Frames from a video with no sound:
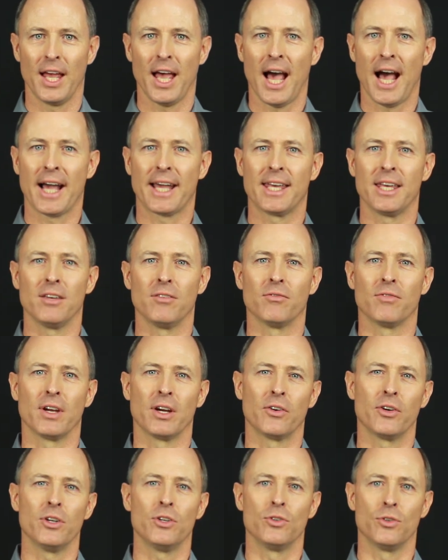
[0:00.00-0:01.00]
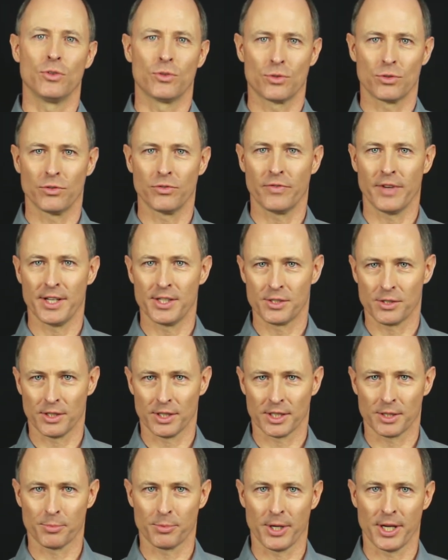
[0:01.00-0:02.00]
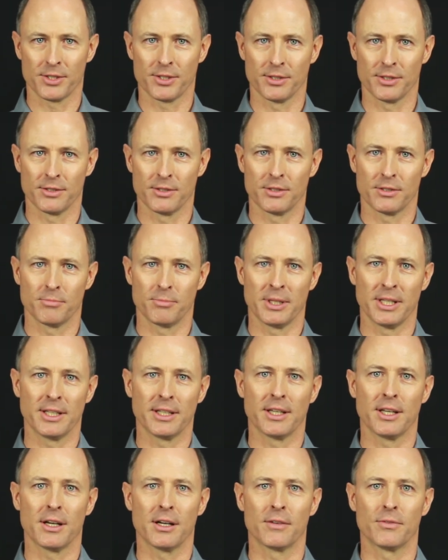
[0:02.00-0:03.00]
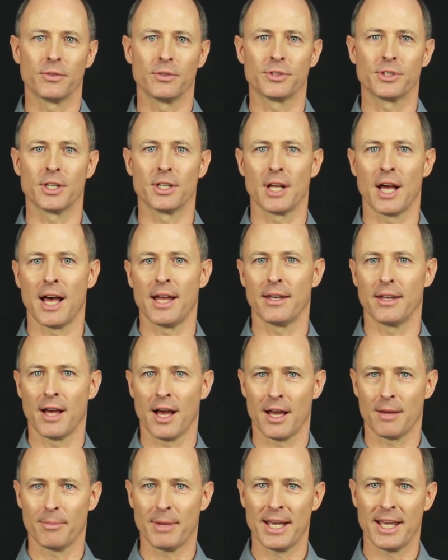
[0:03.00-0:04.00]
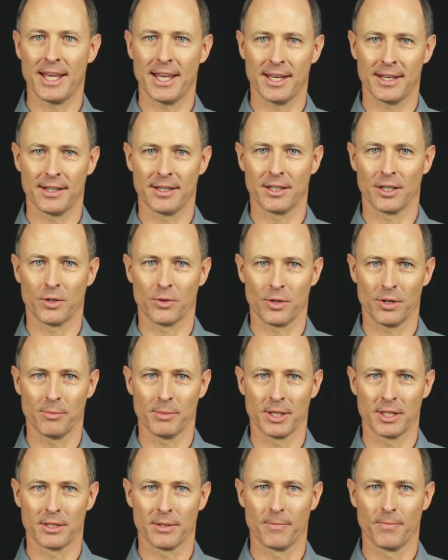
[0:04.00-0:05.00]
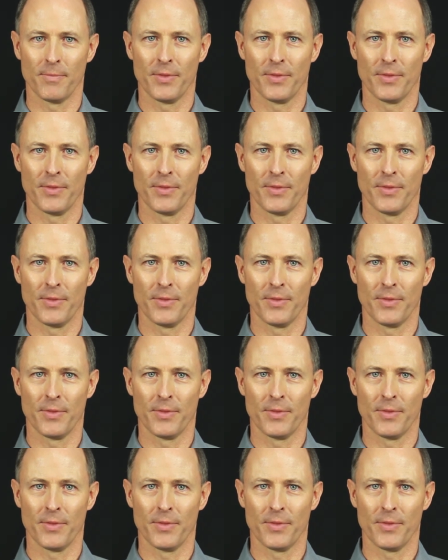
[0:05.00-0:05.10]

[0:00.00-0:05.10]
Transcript: I keep very neutral facial expressions, being careful to not nod my head in agreement.